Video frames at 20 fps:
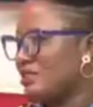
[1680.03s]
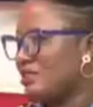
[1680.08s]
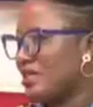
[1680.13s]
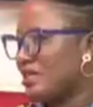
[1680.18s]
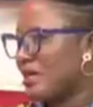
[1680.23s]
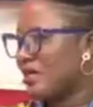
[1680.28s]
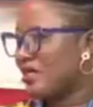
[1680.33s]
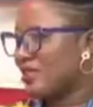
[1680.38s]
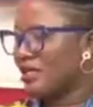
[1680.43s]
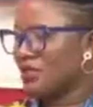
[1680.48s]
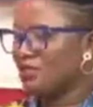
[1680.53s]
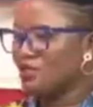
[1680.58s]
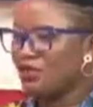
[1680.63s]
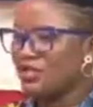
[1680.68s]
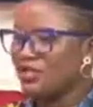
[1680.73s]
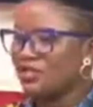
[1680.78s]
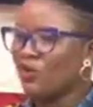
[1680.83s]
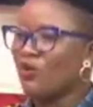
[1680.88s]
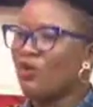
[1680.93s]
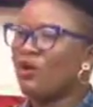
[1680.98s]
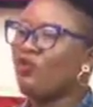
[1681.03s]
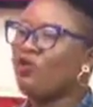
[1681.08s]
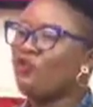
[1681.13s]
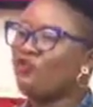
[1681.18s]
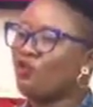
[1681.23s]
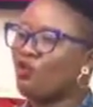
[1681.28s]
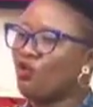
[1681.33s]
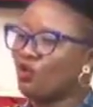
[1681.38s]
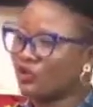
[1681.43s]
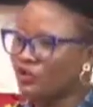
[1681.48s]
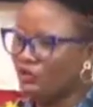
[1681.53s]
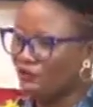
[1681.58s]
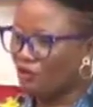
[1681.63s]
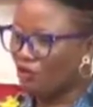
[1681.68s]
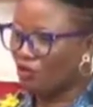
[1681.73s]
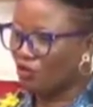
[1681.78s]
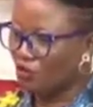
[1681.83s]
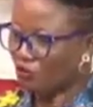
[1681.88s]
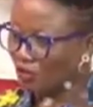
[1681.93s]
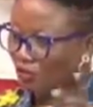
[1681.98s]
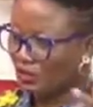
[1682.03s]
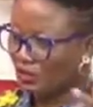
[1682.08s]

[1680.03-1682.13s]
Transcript: They are doing the work of God for God.